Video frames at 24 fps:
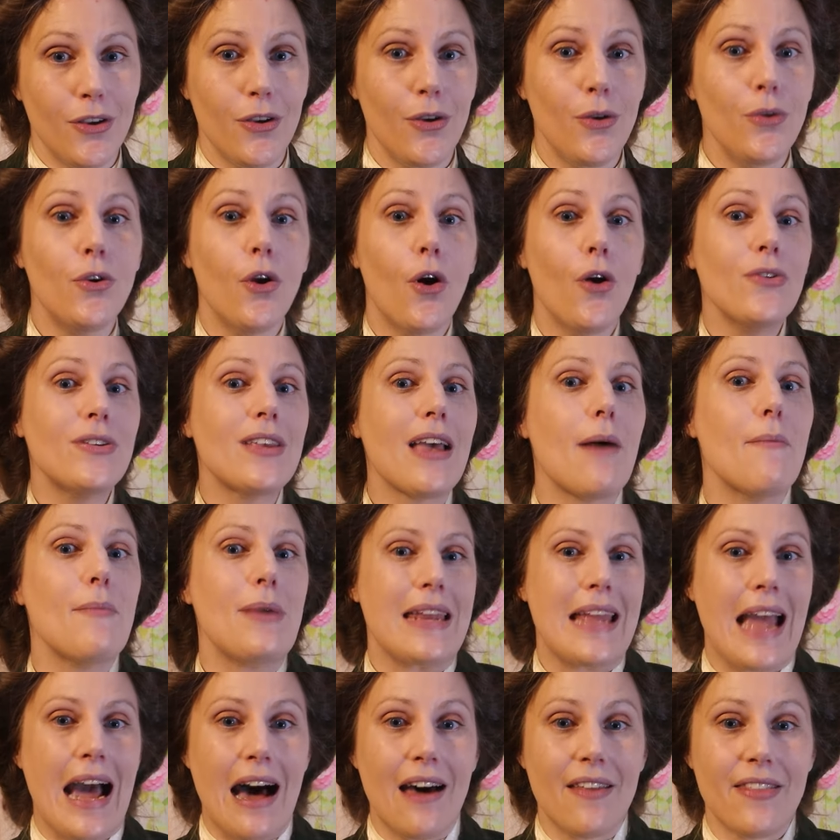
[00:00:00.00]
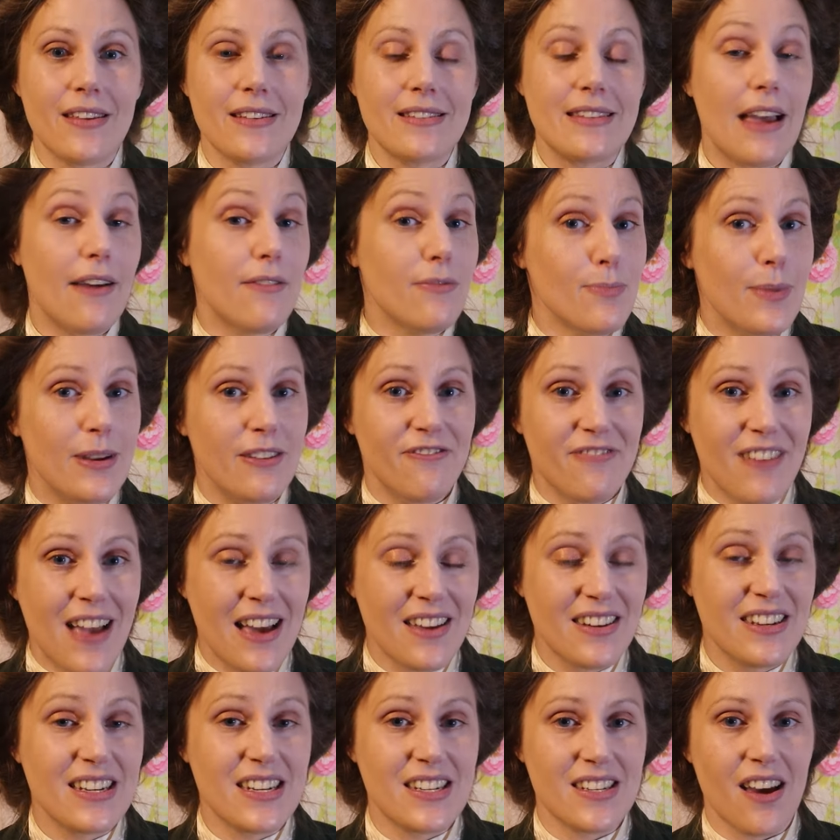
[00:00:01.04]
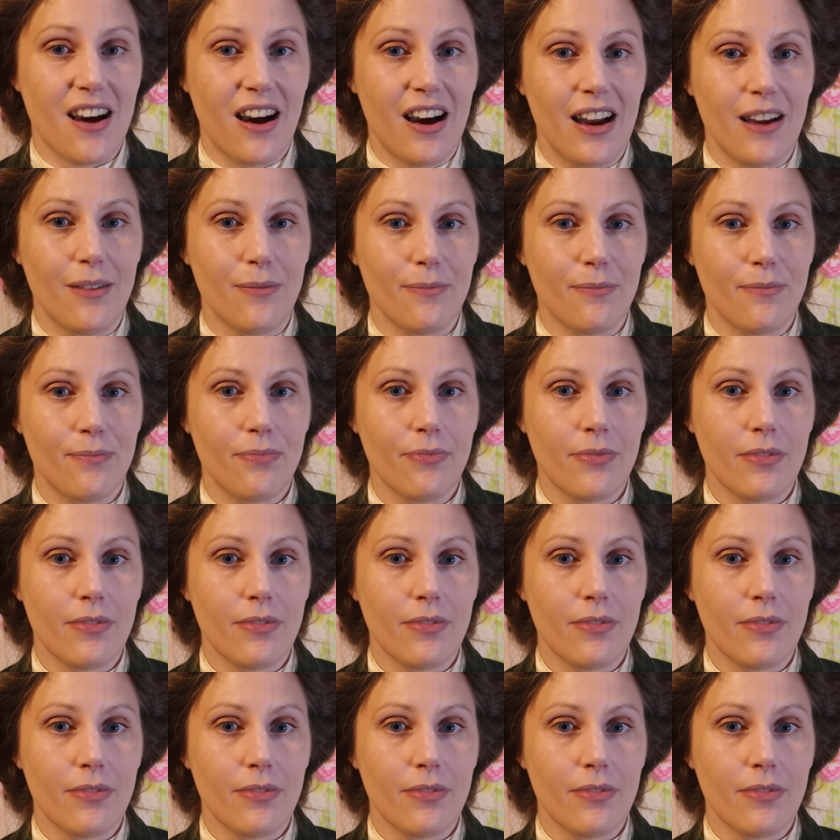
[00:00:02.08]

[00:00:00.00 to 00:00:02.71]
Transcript: Who knows how many others haven't been found in time.